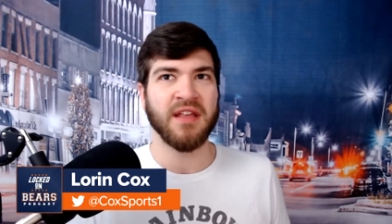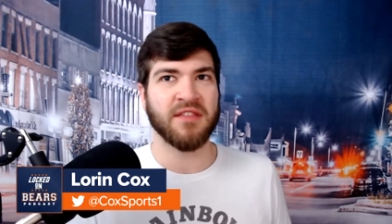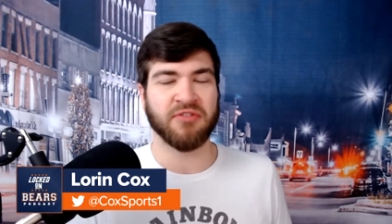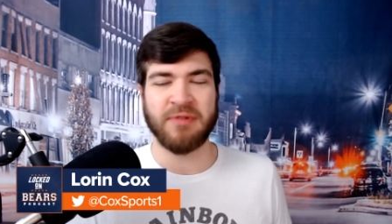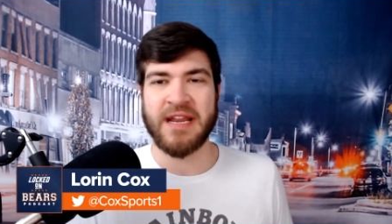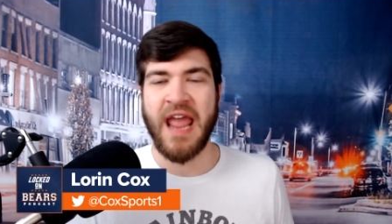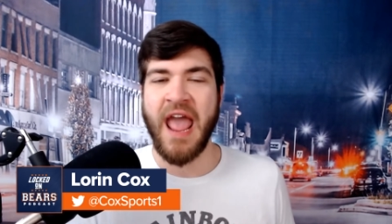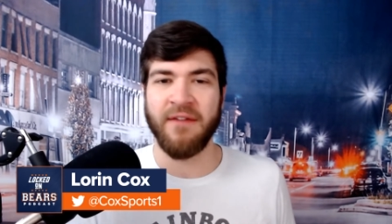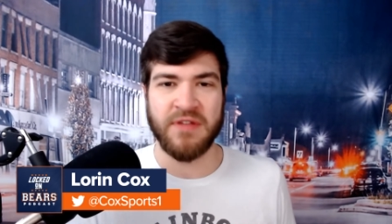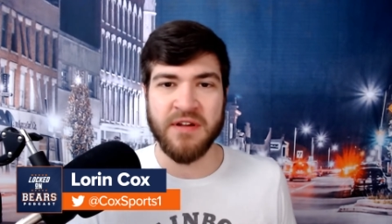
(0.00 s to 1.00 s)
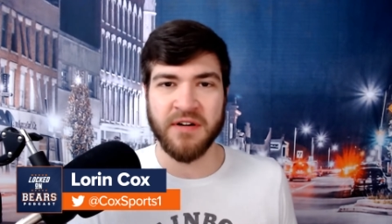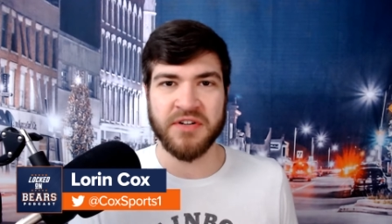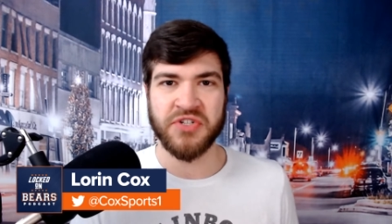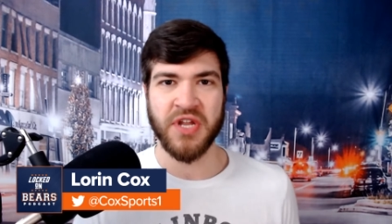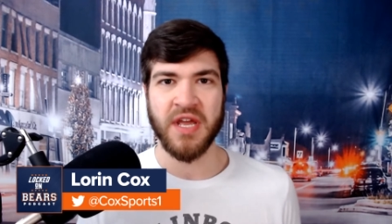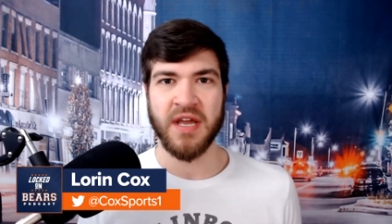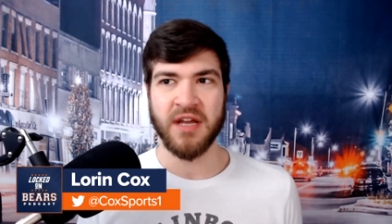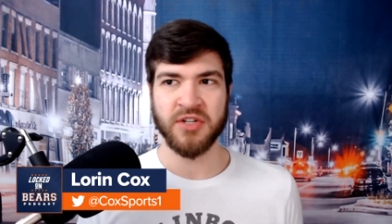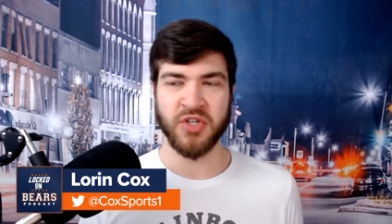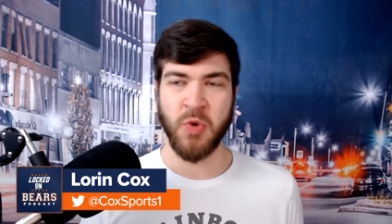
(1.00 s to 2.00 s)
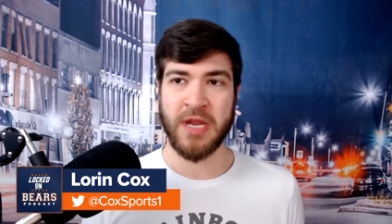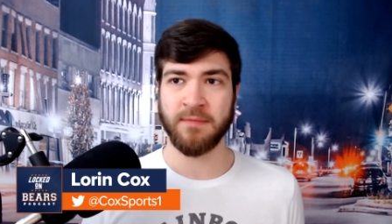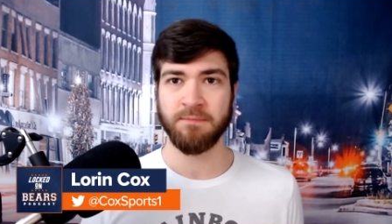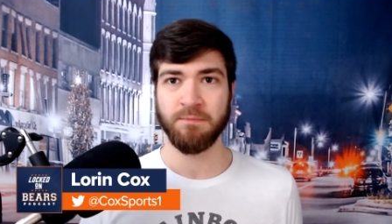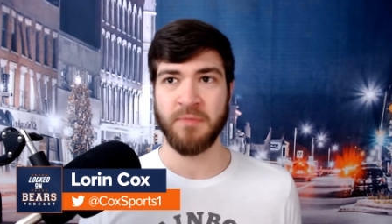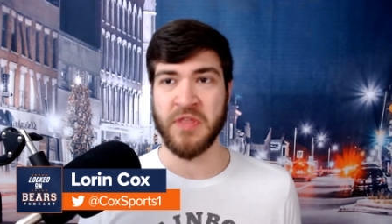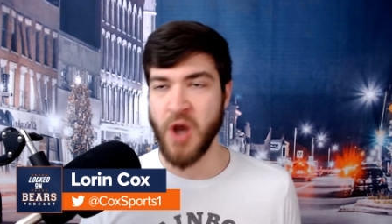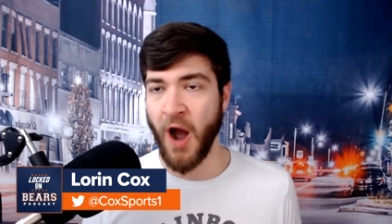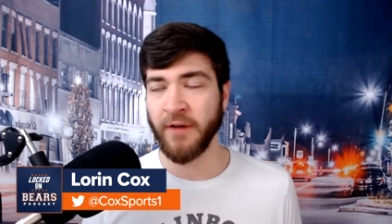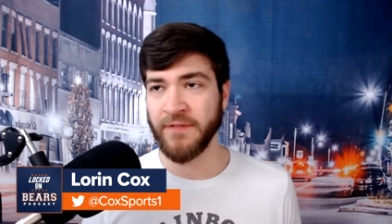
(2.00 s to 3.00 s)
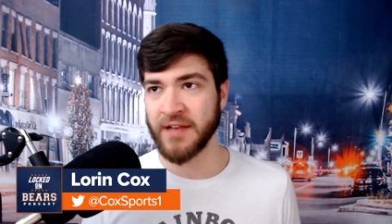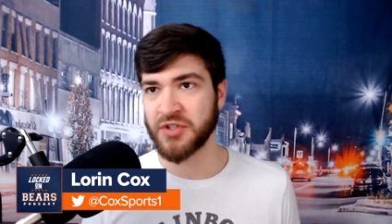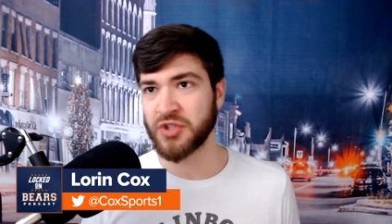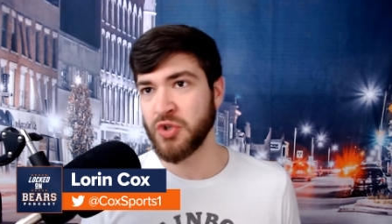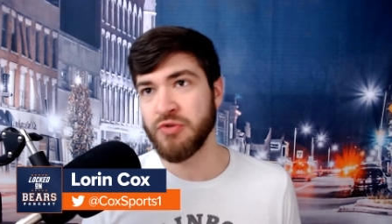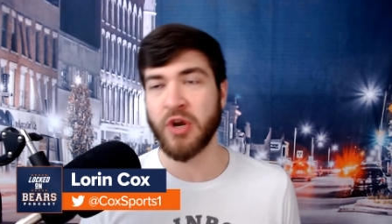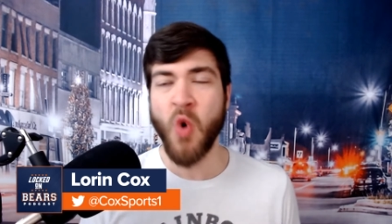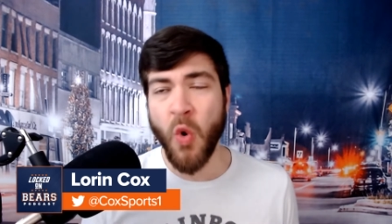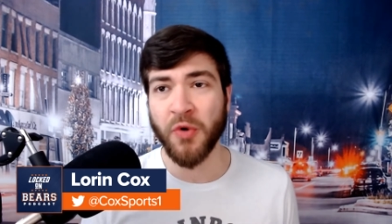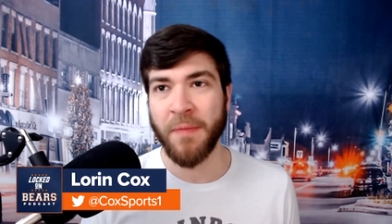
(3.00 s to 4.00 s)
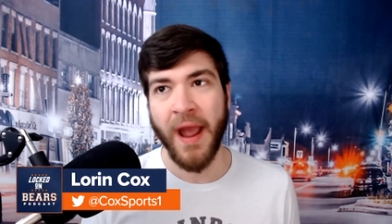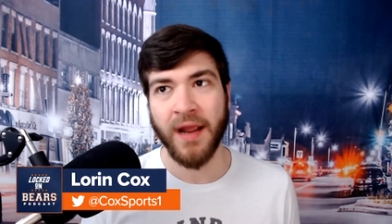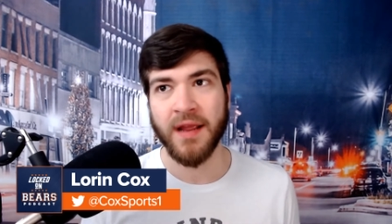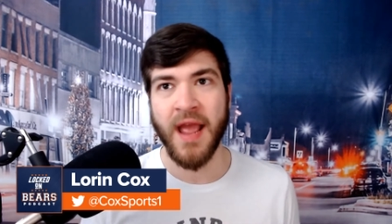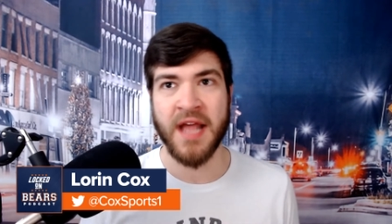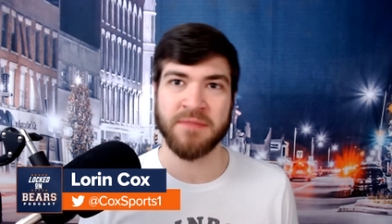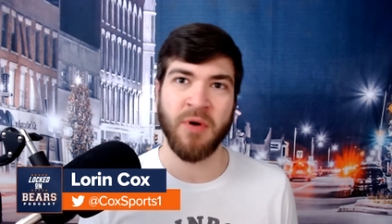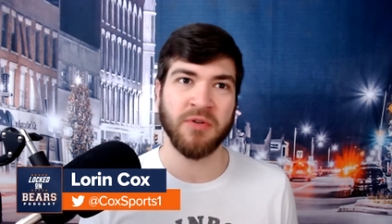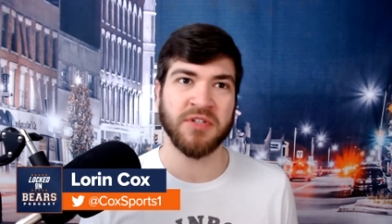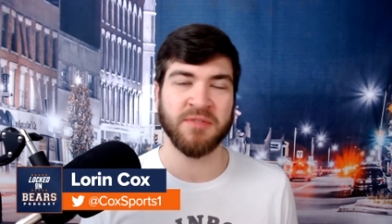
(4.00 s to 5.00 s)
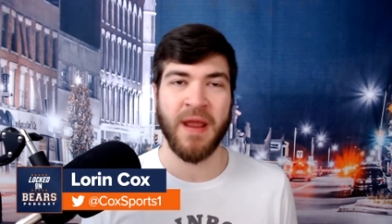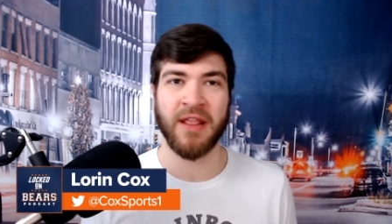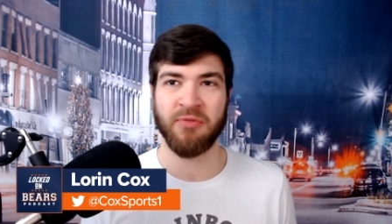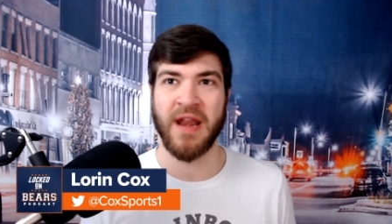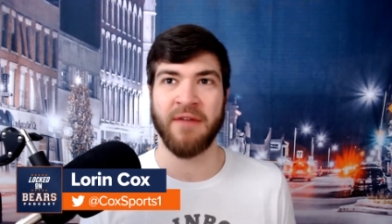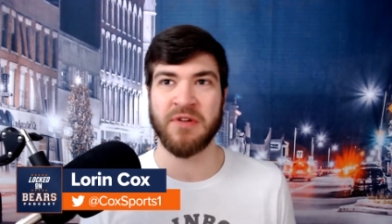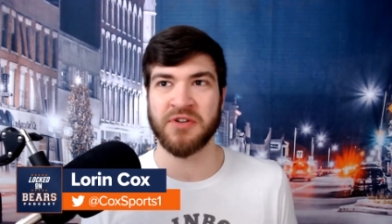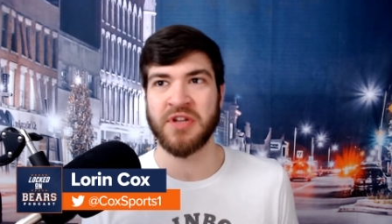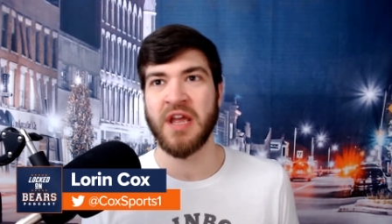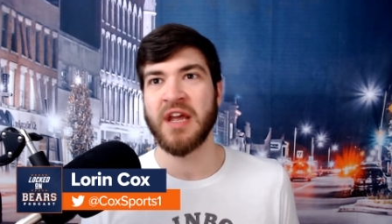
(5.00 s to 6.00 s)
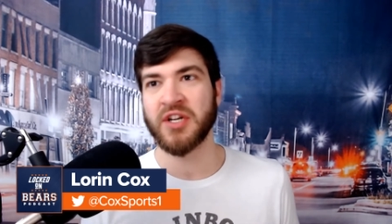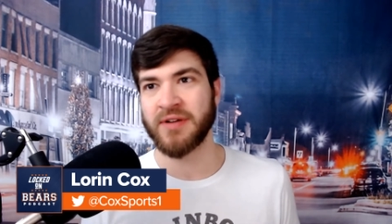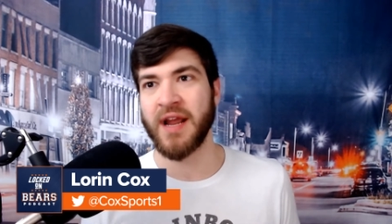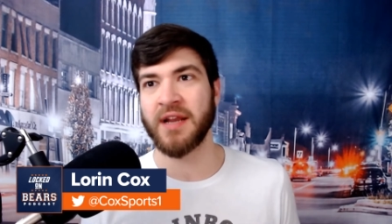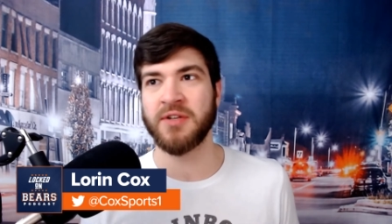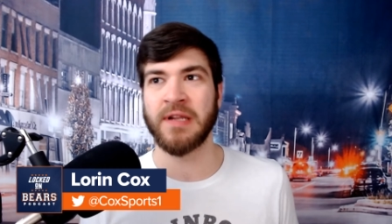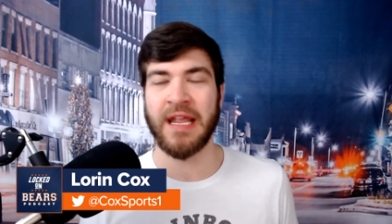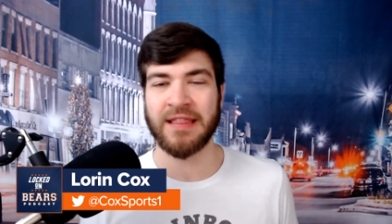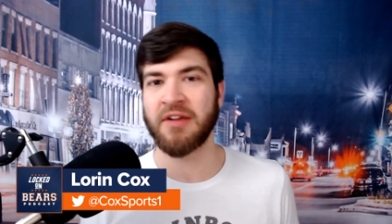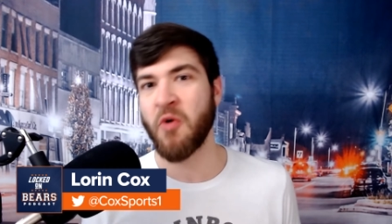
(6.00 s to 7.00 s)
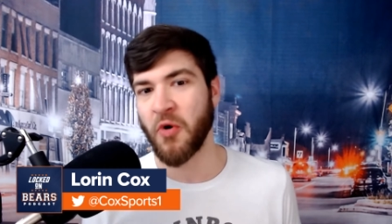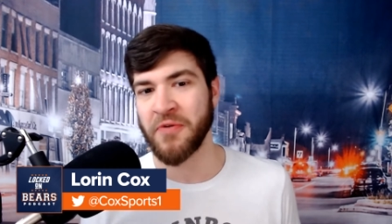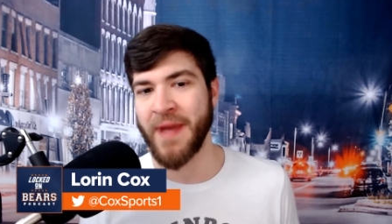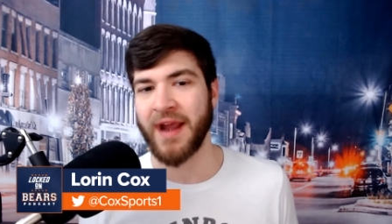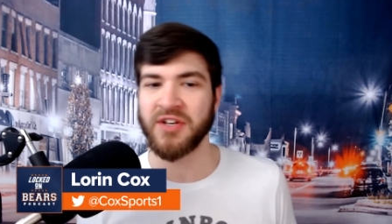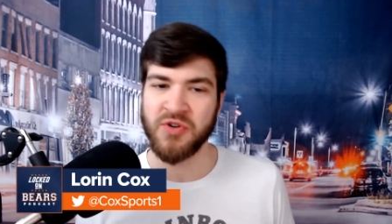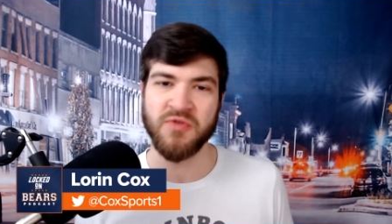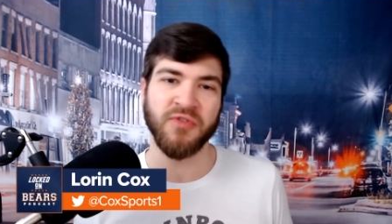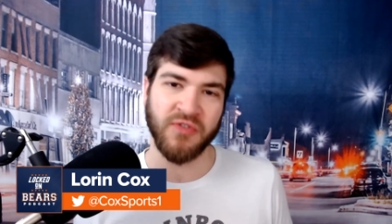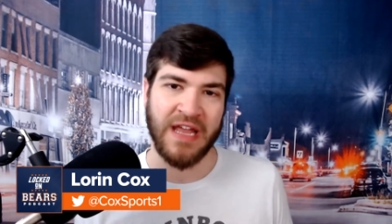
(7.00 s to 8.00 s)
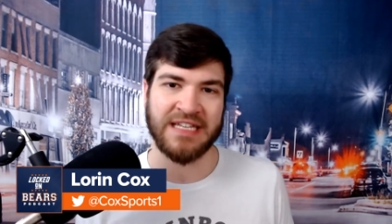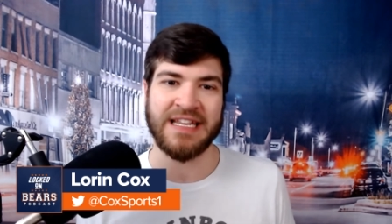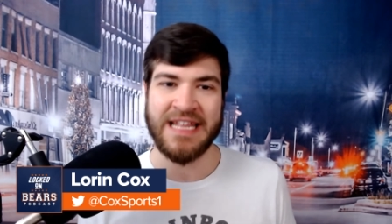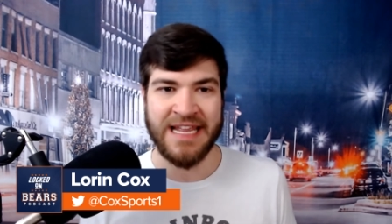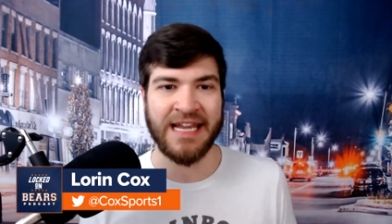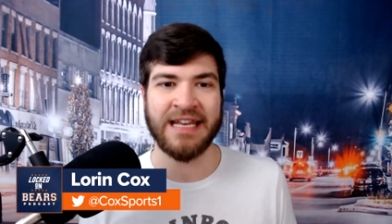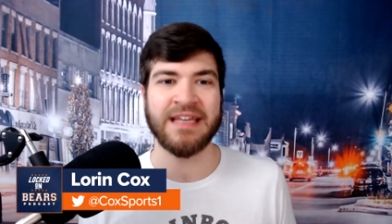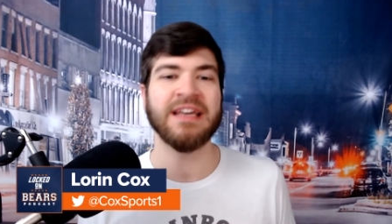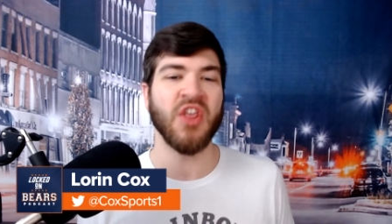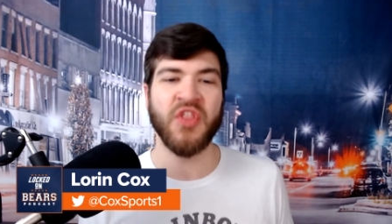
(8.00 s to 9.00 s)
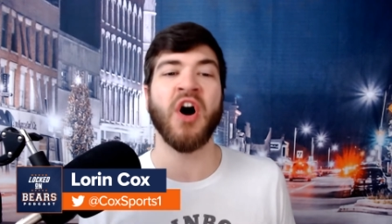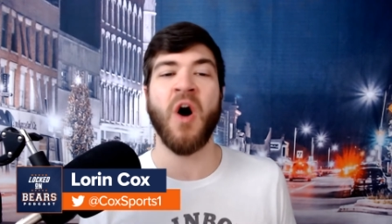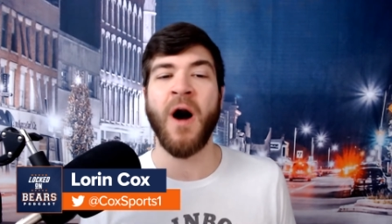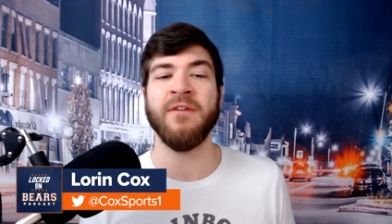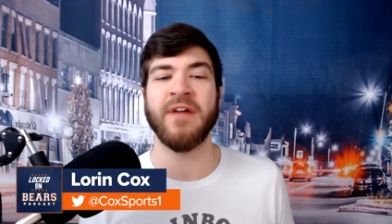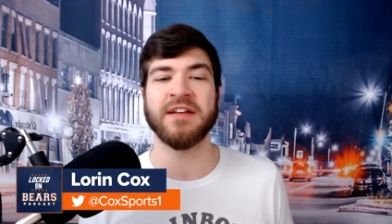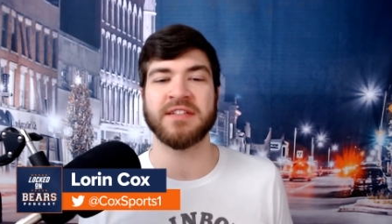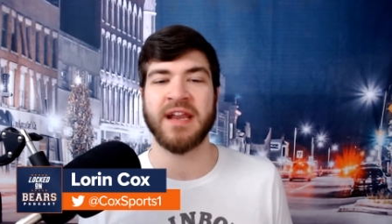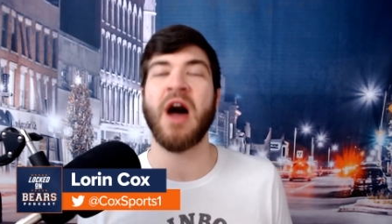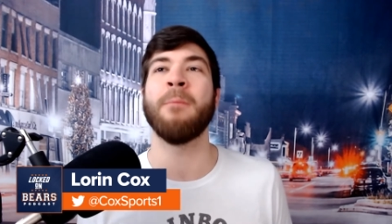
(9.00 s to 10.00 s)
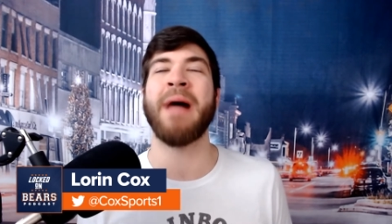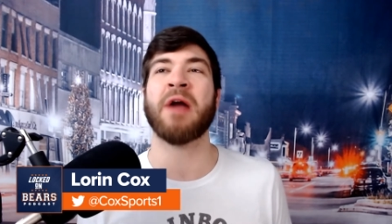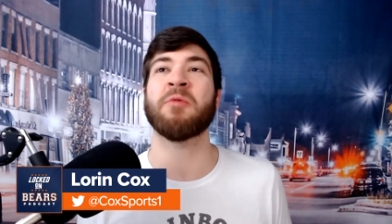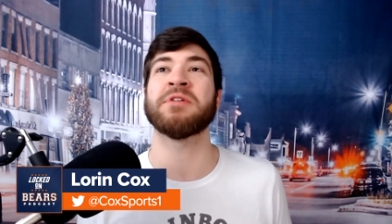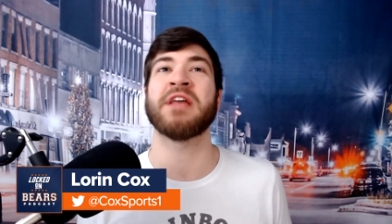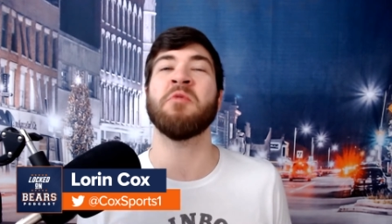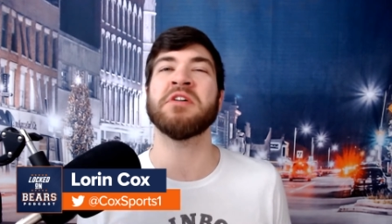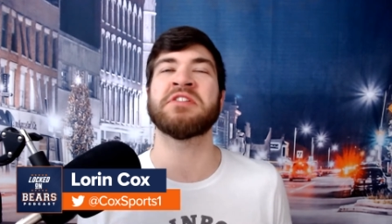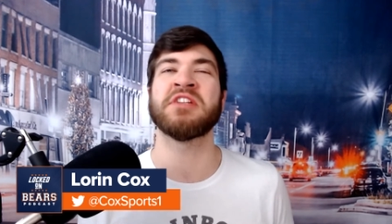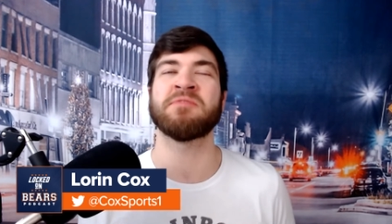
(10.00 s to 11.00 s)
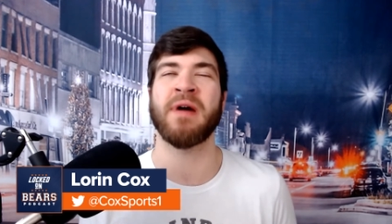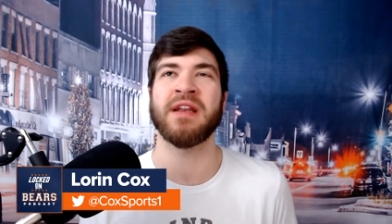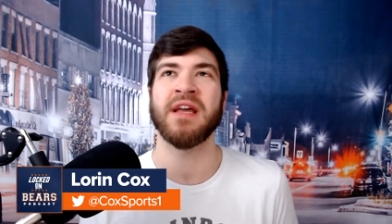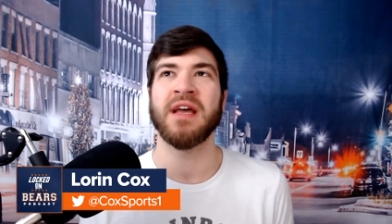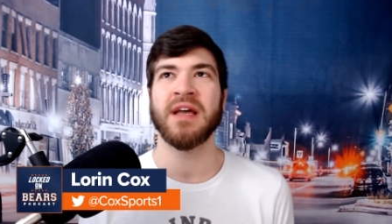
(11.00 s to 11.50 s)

three and a half years to tweak the offense to the quarterback, as opposed to spending three and a half years trying to get the quarterback to fit in the offense, and how backwards that was, despite